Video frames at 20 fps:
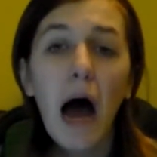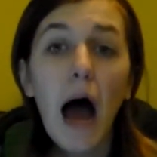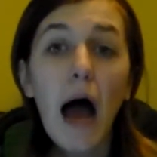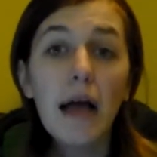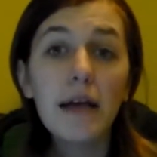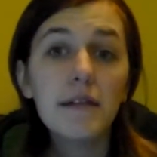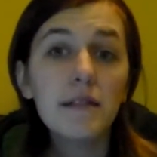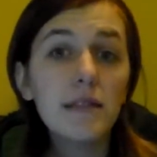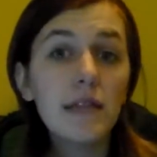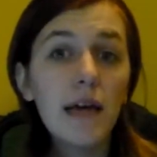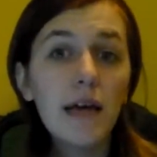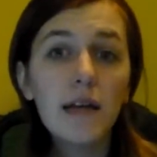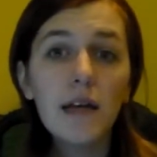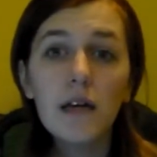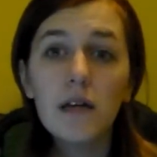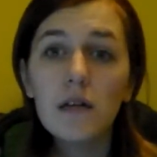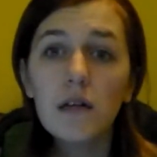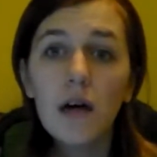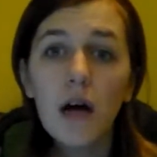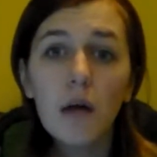ice
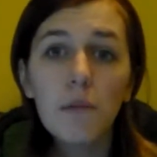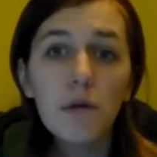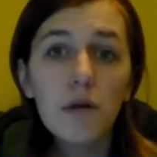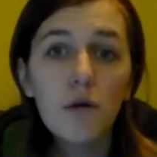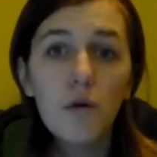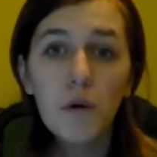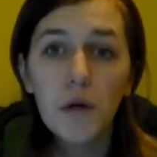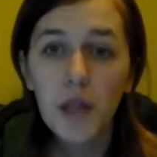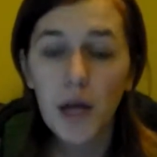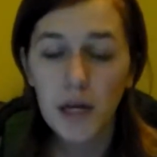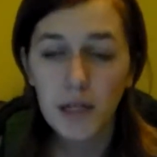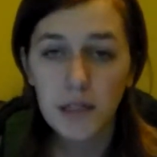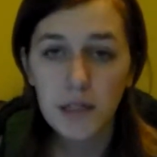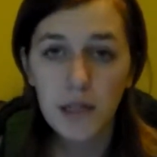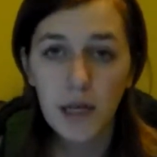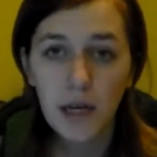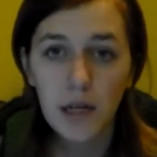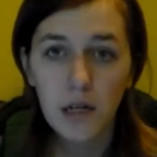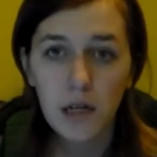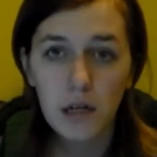skating. I'd be cool with ice
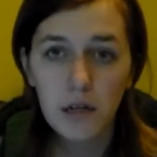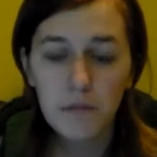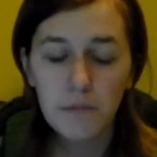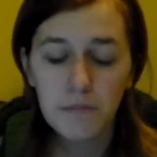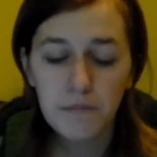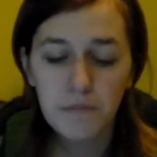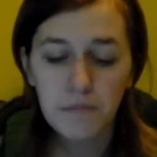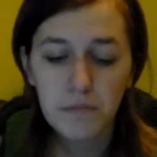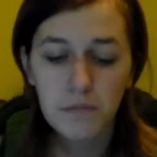skating.